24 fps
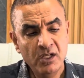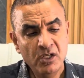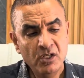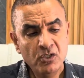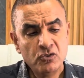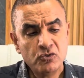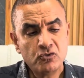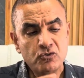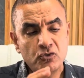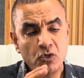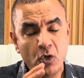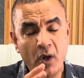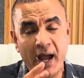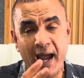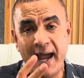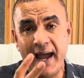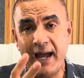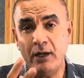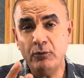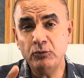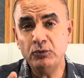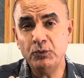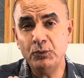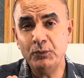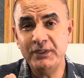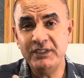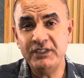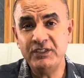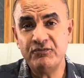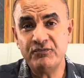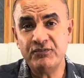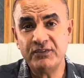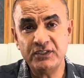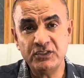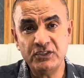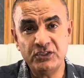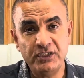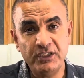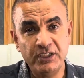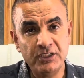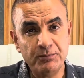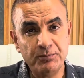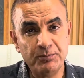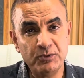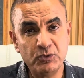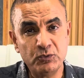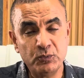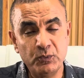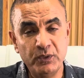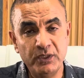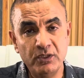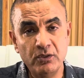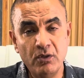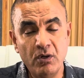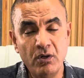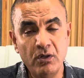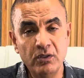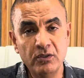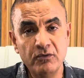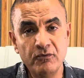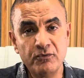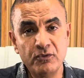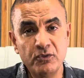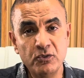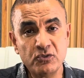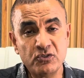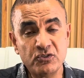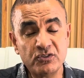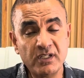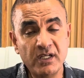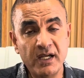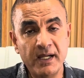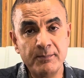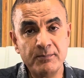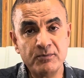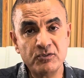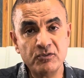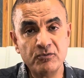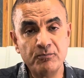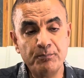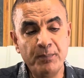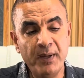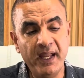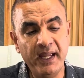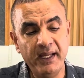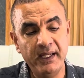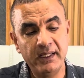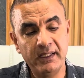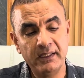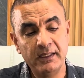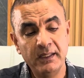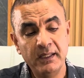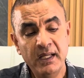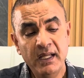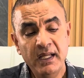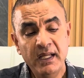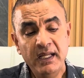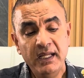So how do we differentiate between all of those types of pain?